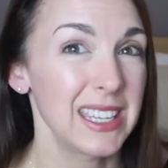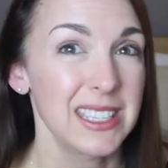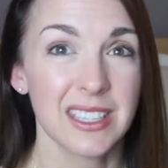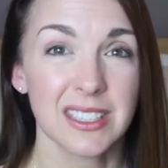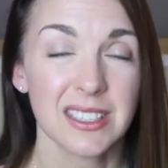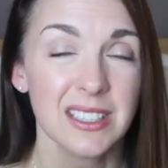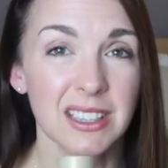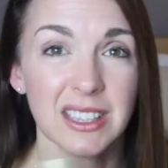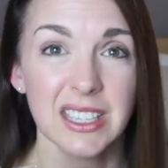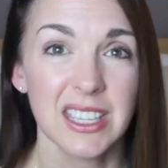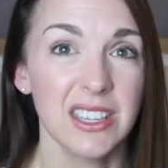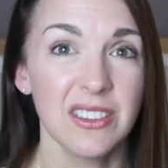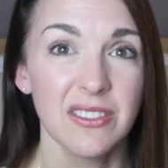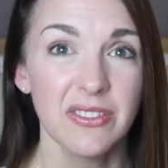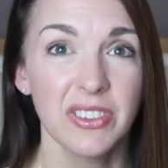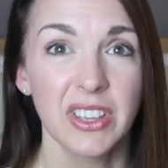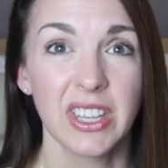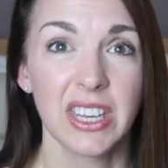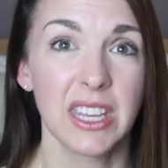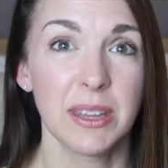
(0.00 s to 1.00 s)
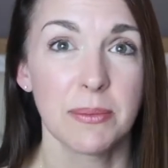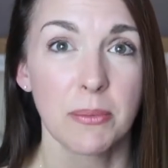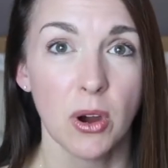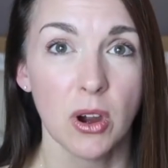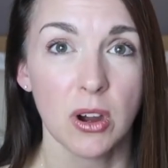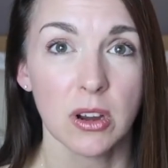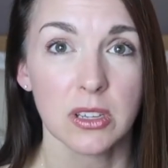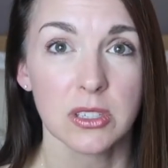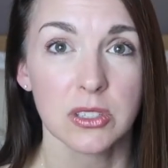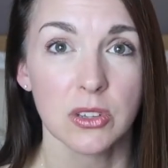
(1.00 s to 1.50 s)
it doesn't leave any
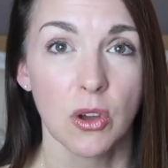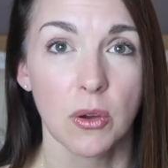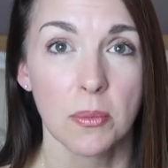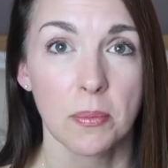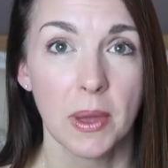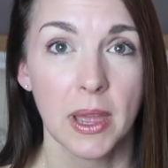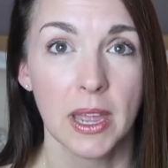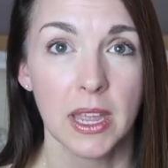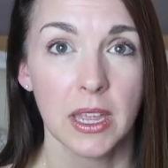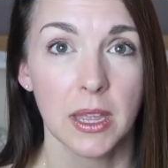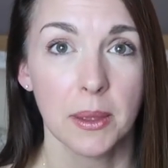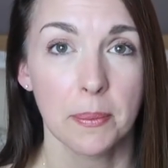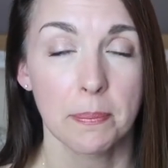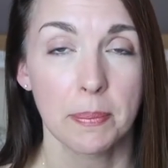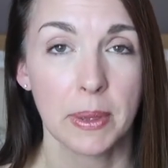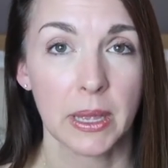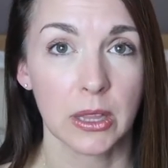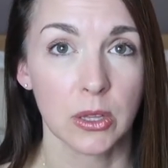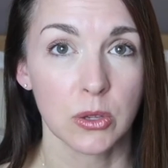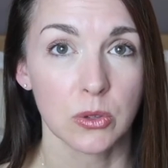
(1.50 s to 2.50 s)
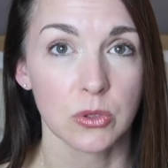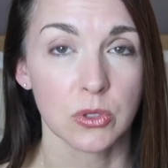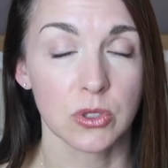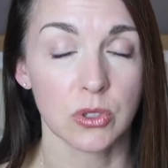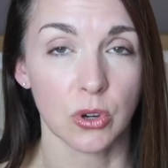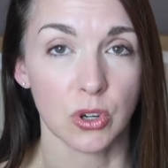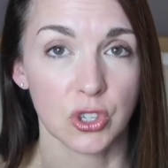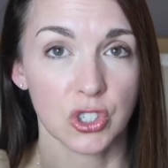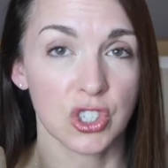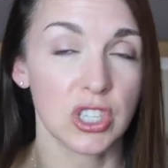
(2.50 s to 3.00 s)
marks on my pillows
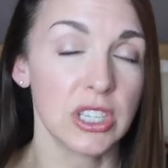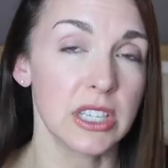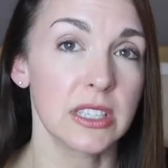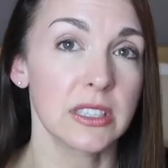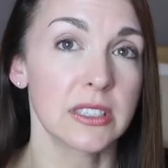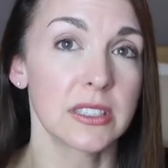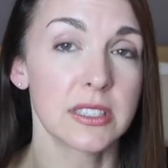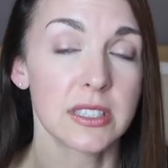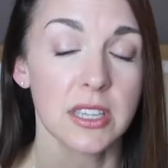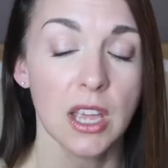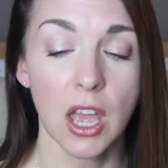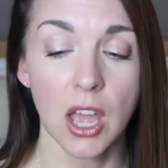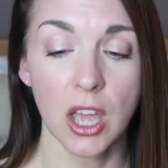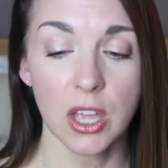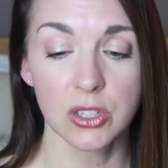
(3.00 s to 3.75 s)
or sheets.